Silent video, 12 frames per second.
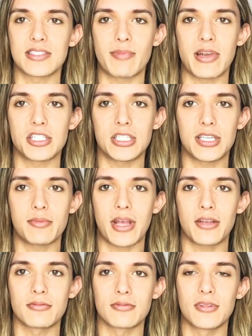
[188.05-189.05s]
especially
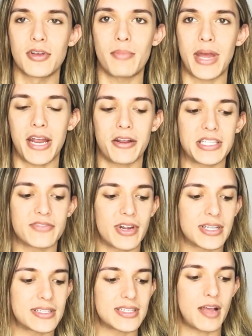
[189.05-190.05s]
my Aries
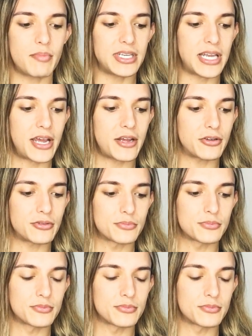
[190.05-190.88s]
friends, up and down.